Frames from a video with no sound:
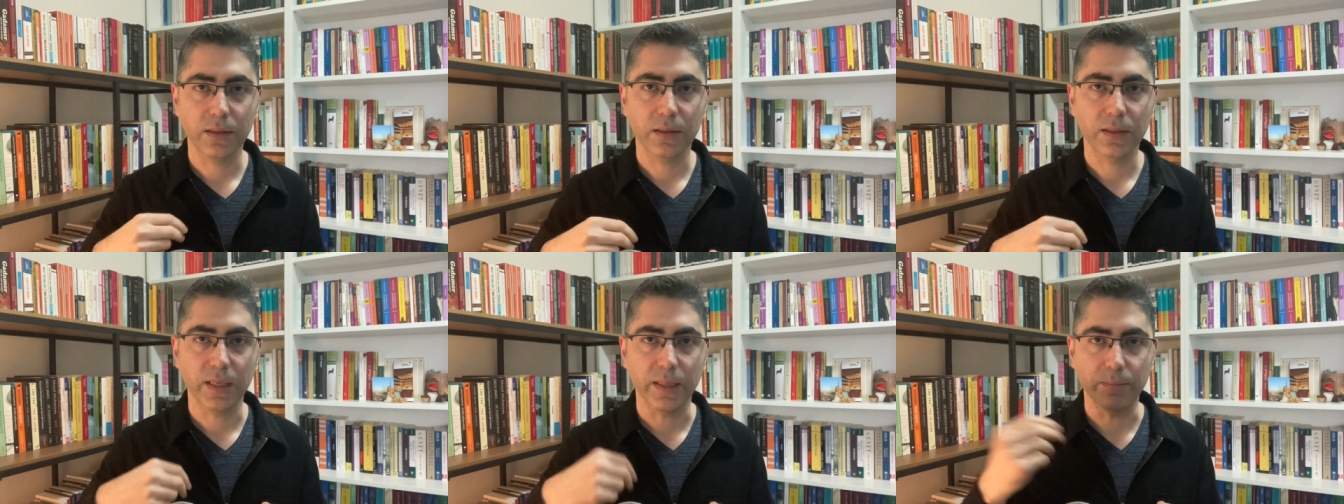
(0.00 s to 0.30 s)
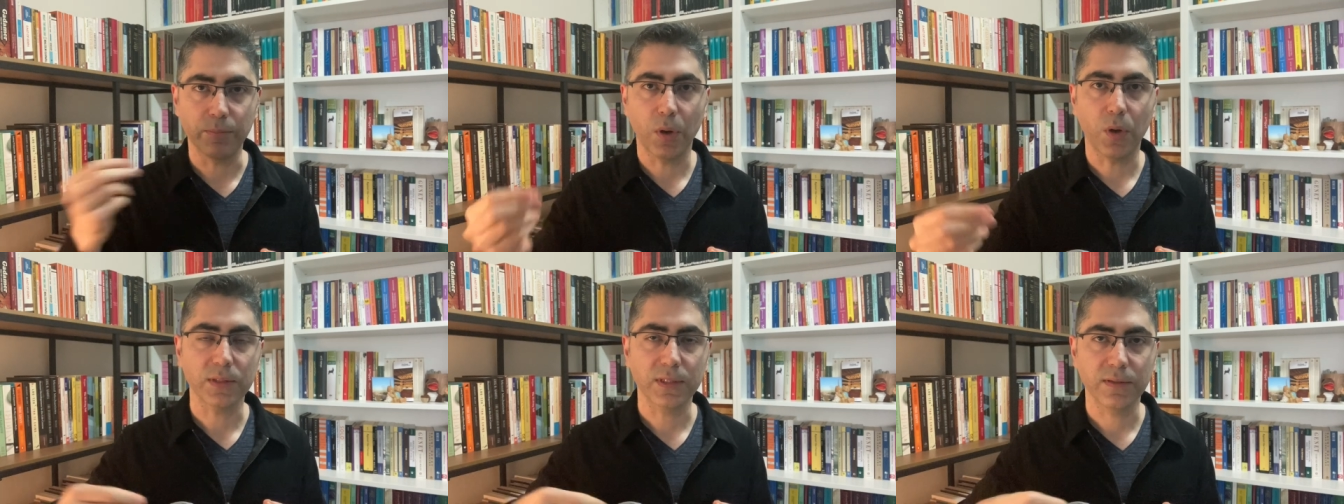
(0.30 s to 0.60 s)

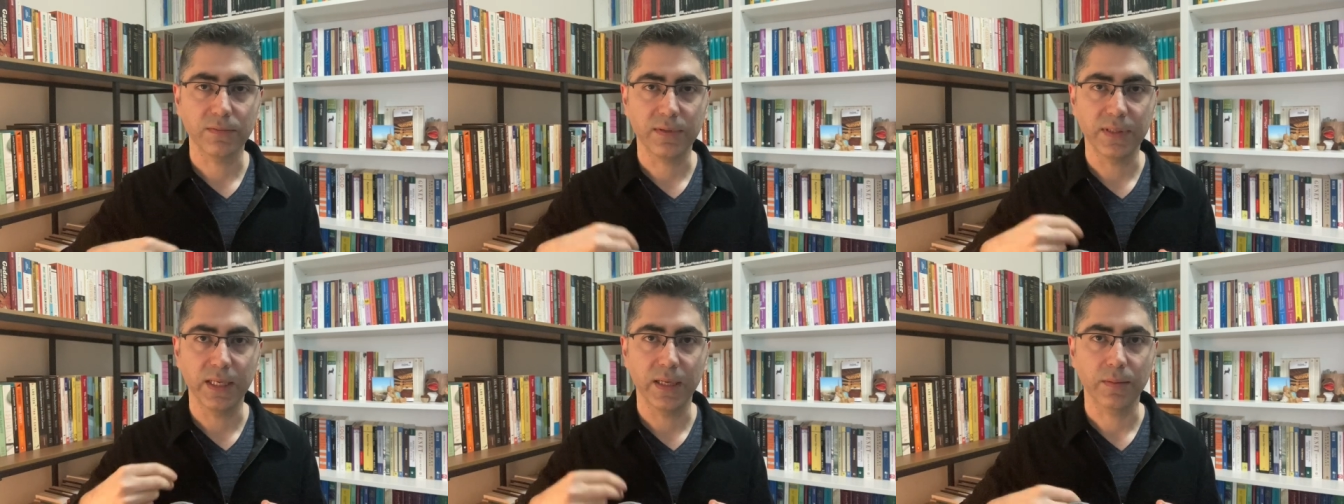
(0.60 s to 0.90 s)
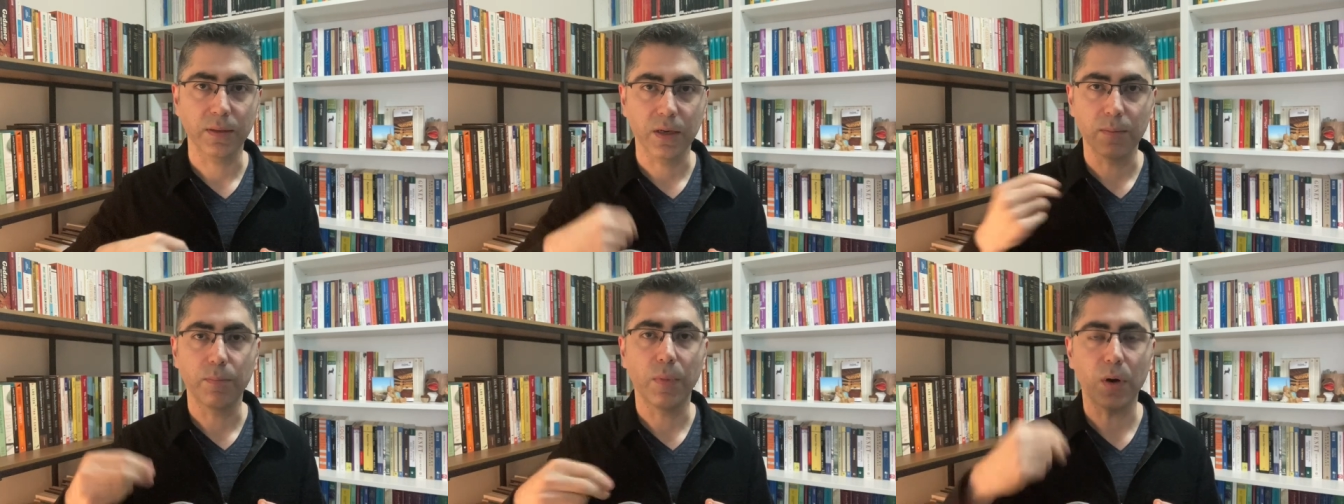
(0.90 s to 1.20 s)
impulsively
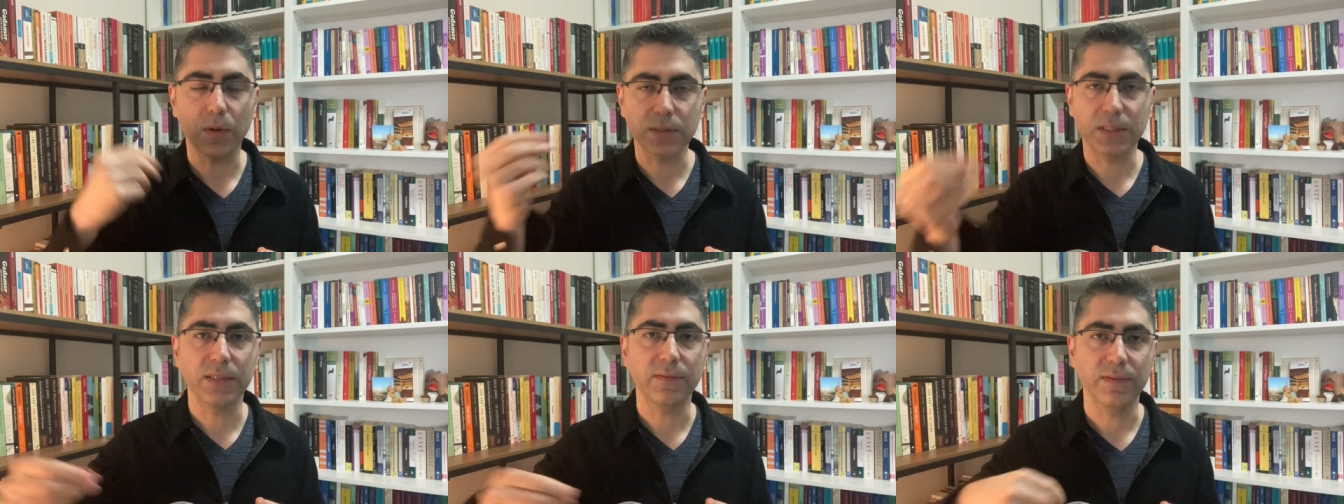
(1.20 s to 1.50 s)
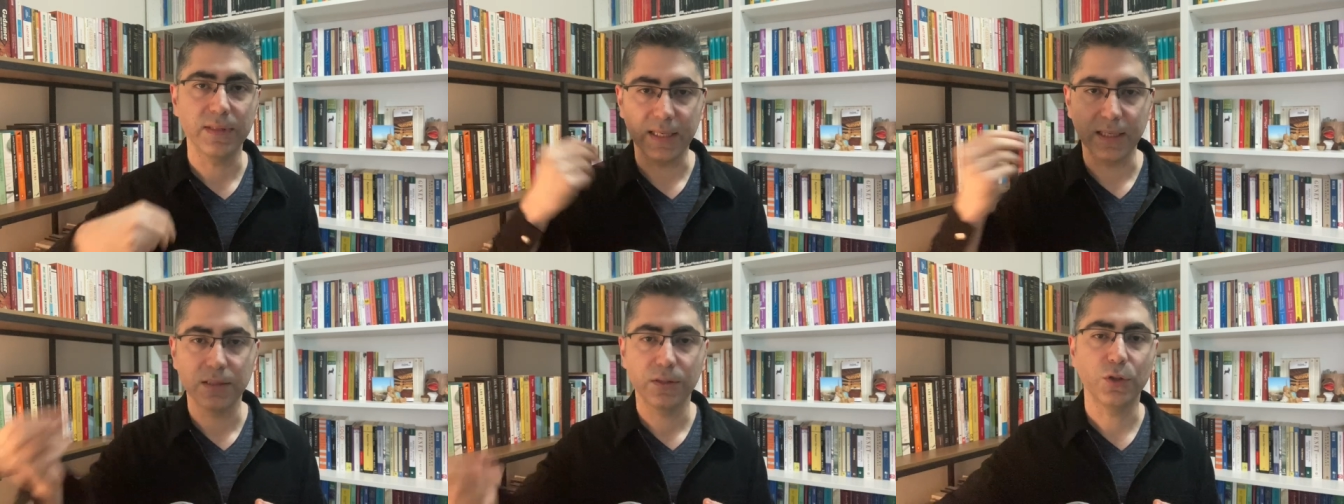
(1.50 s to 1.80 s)
and
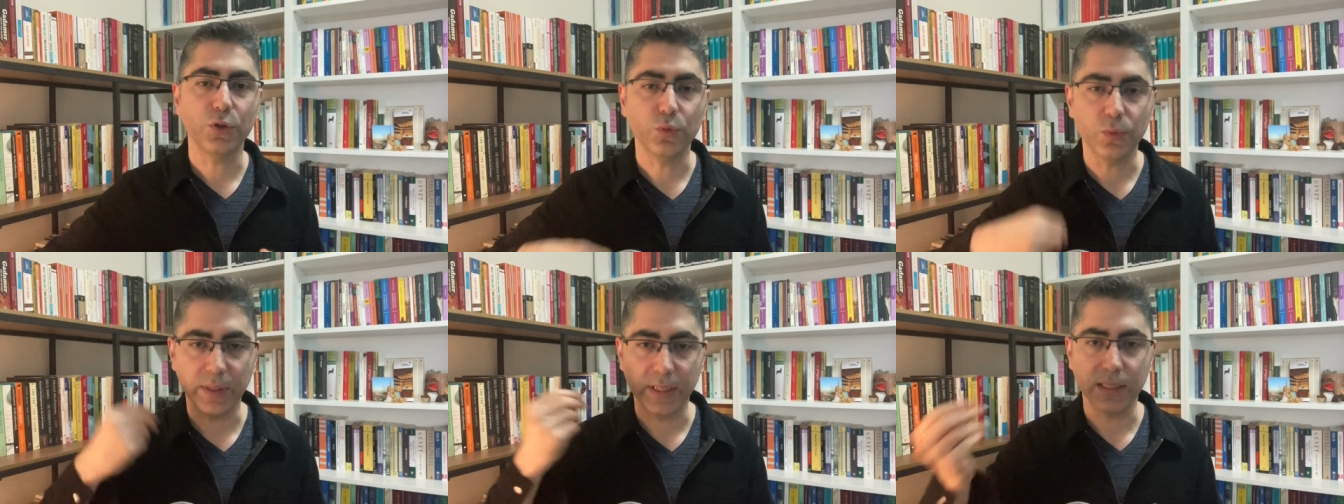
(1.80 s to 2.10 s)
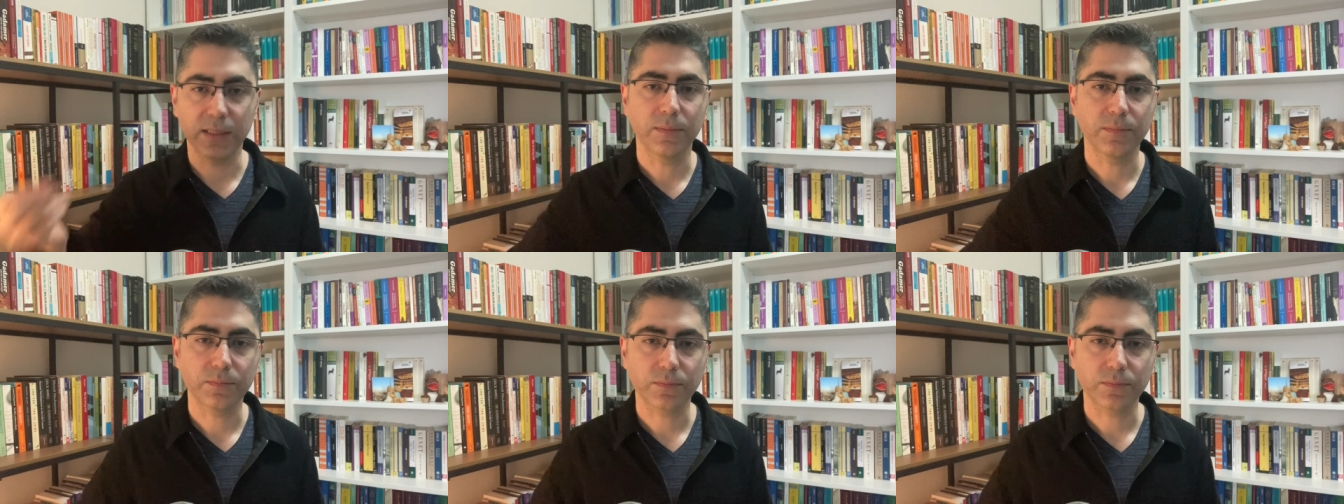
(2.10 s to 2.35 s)
compulsively doing